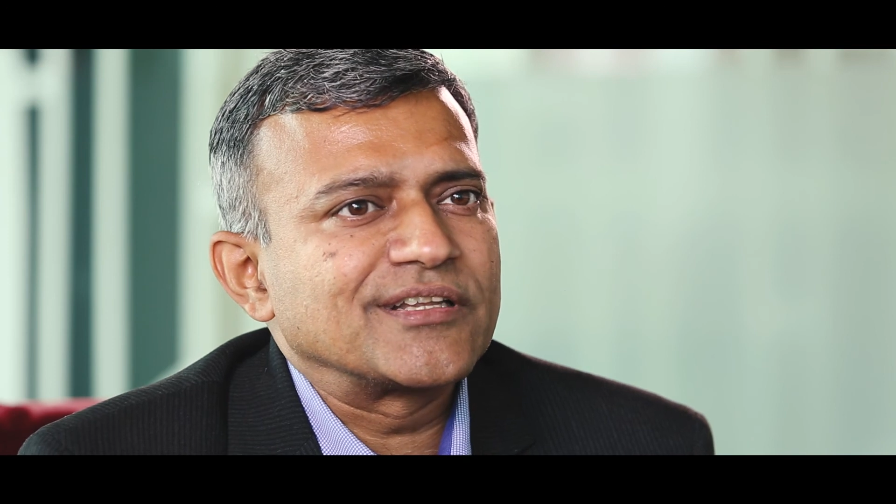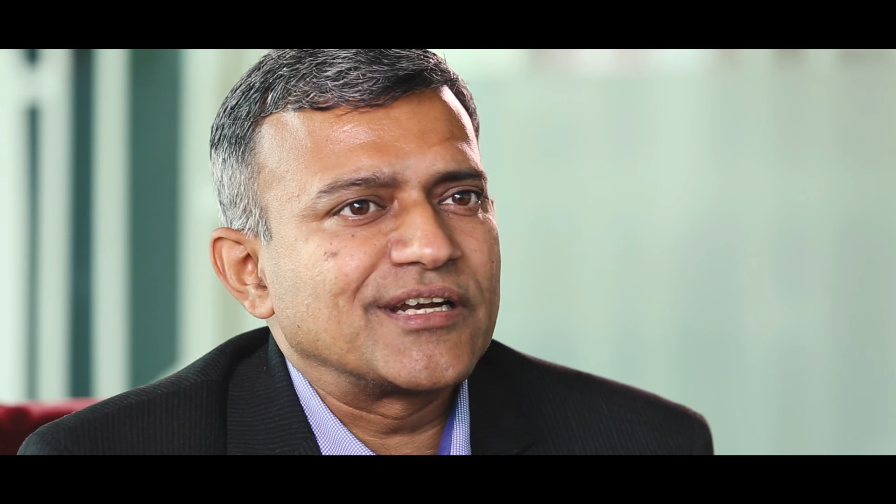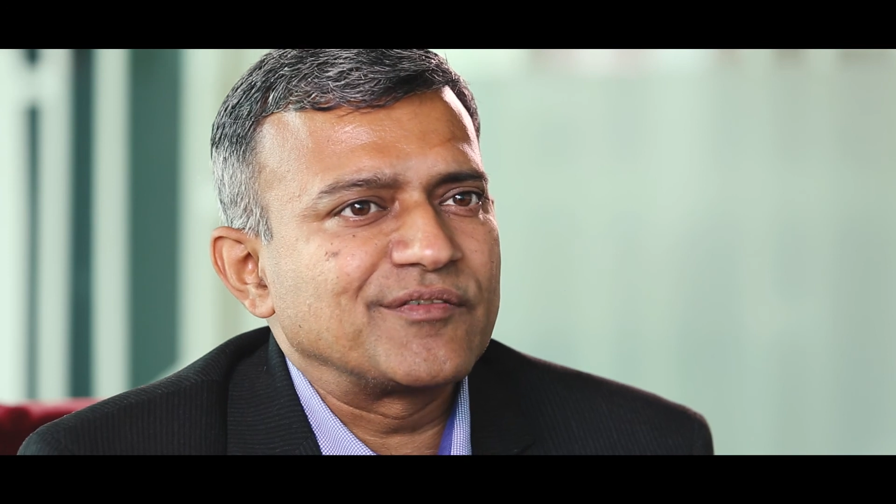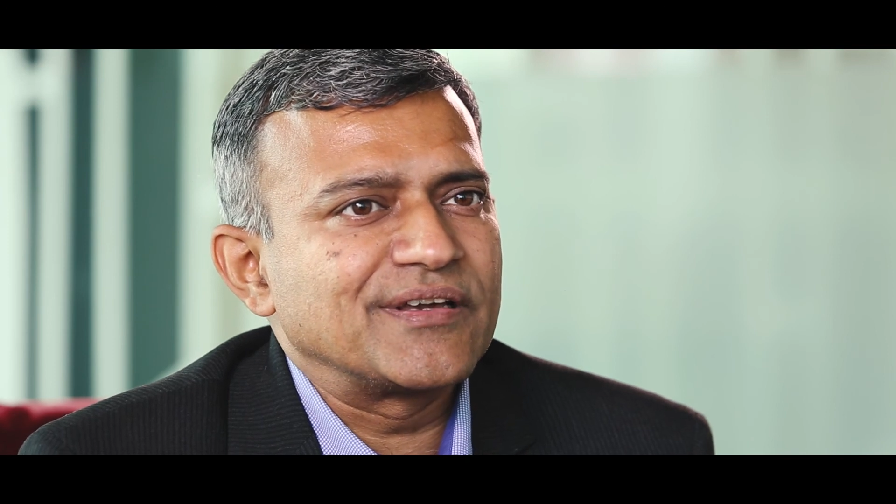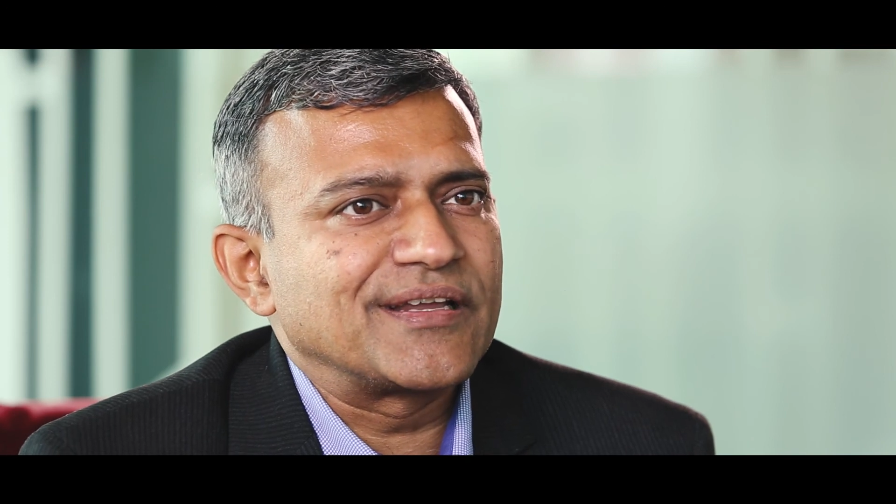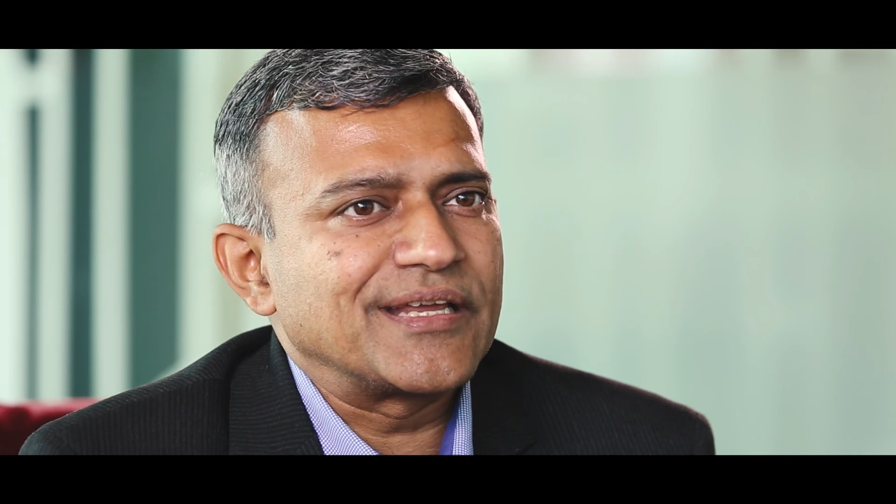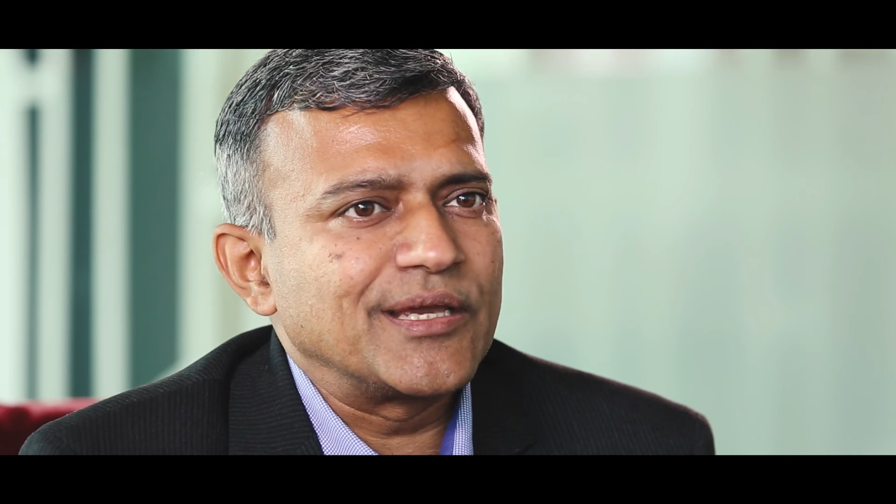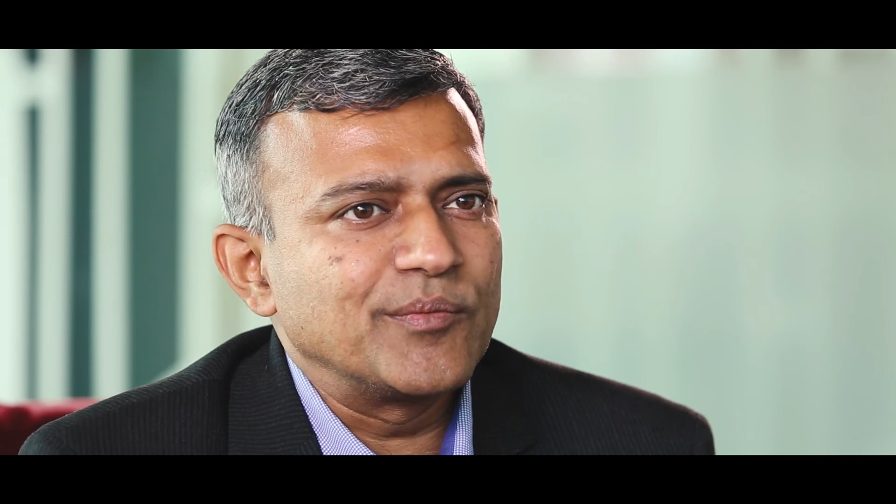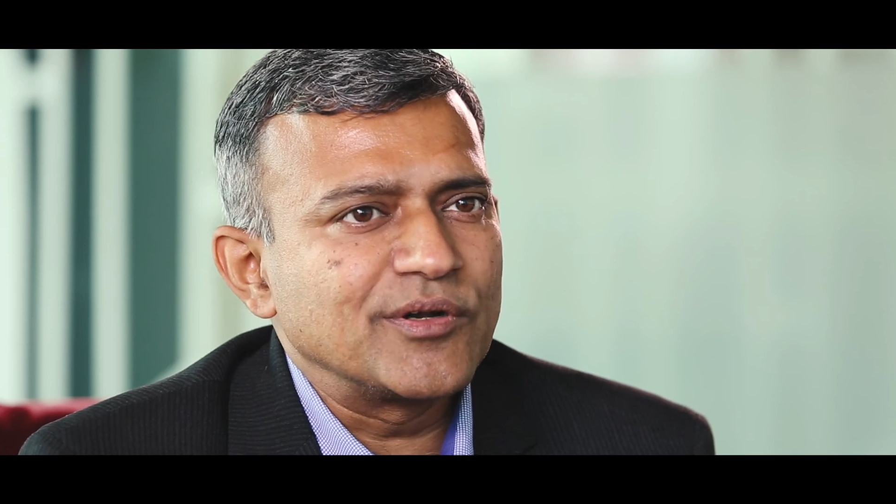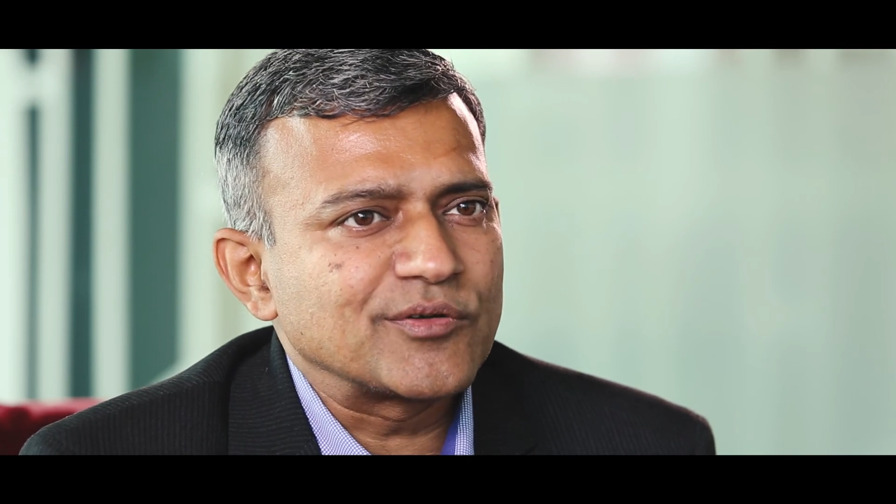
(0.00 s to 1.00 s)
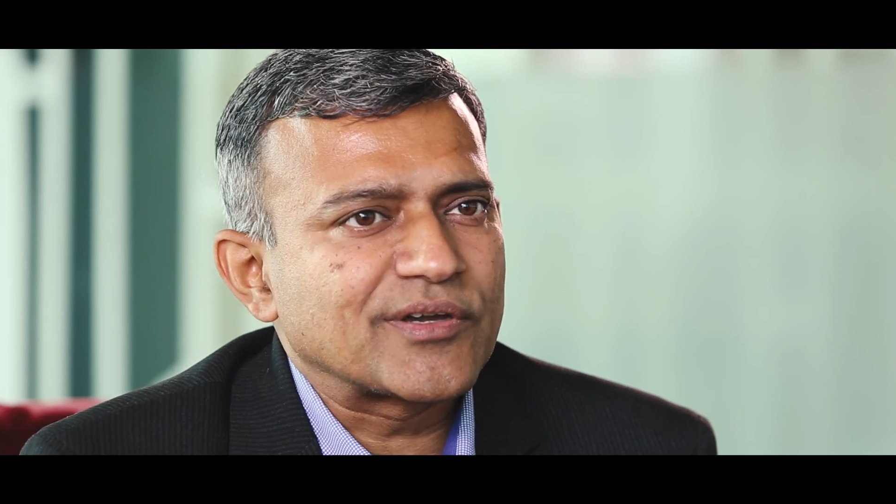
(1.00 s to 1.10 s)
that we are able to